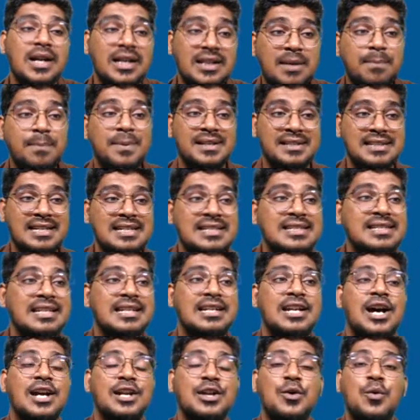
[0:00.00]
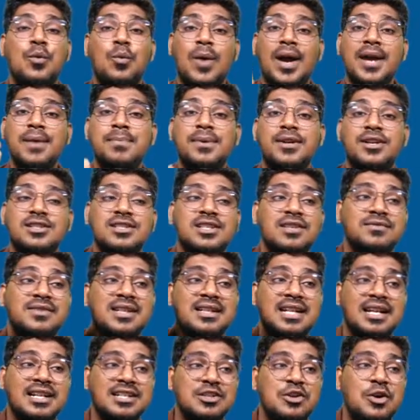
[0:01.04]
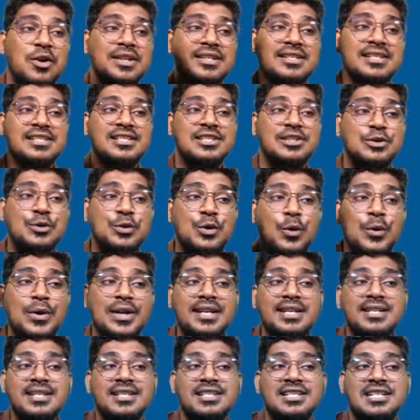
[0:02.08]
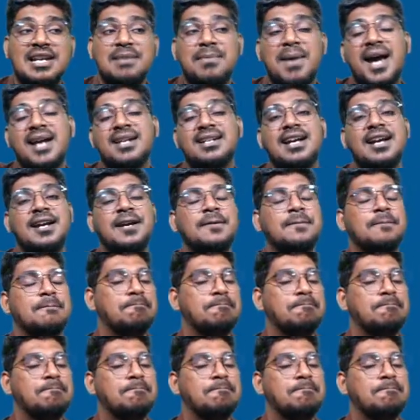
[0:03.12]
in the present scenario. Why? Because of the technology is growing day by day.